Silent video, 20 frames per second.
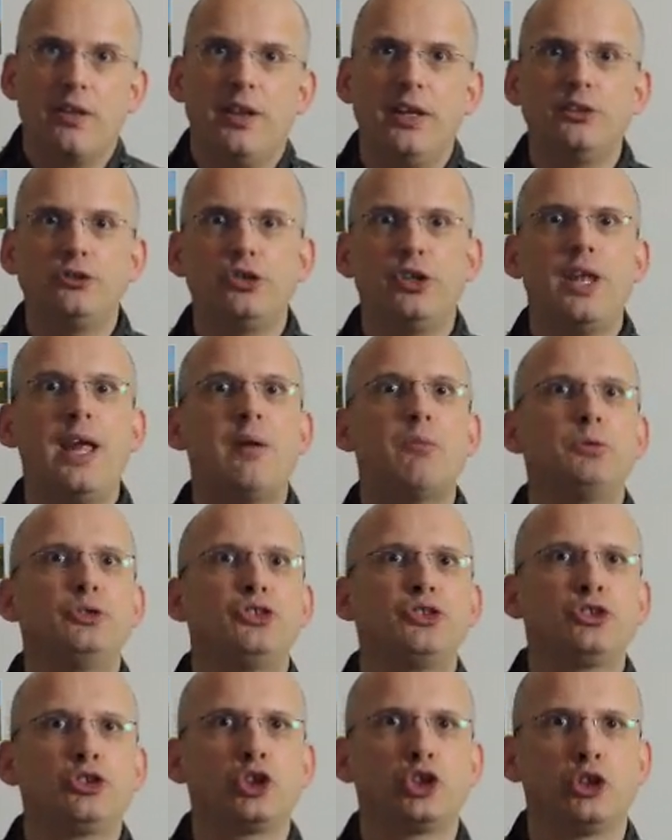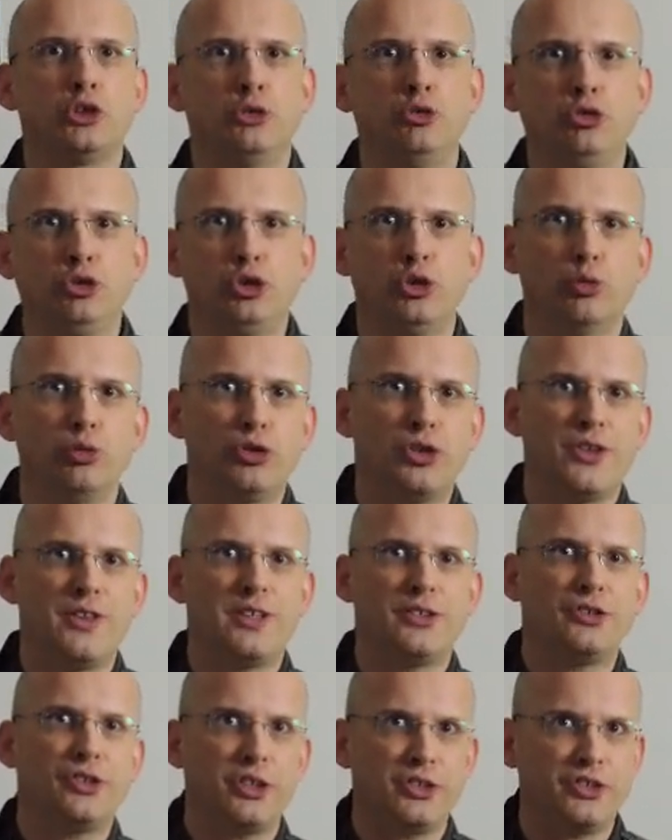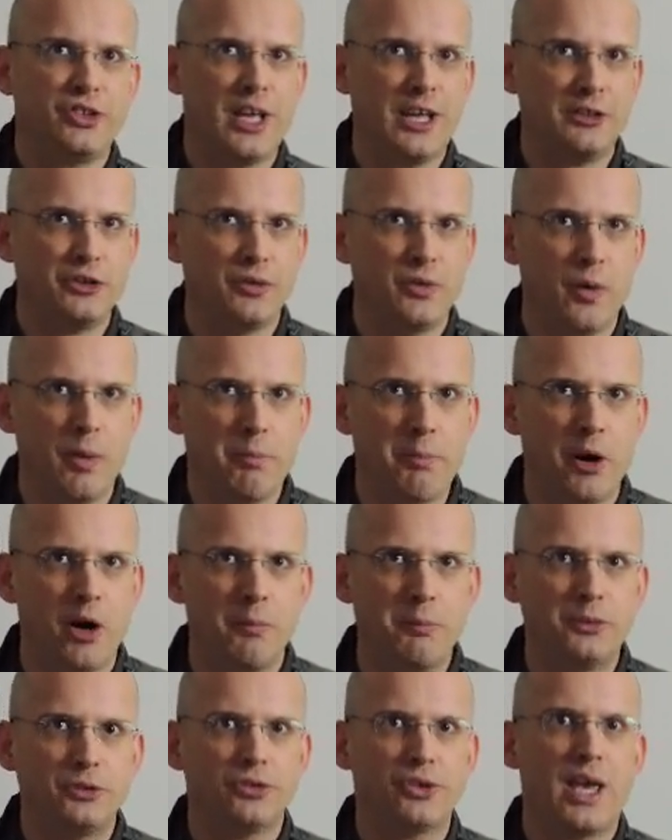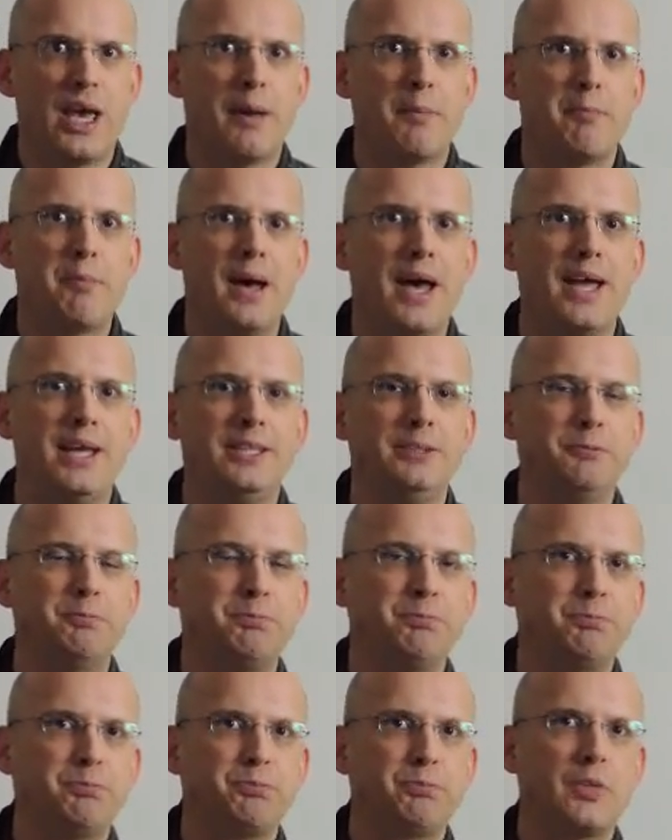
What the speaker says: The internet was crucial to the success of Obama's campaign.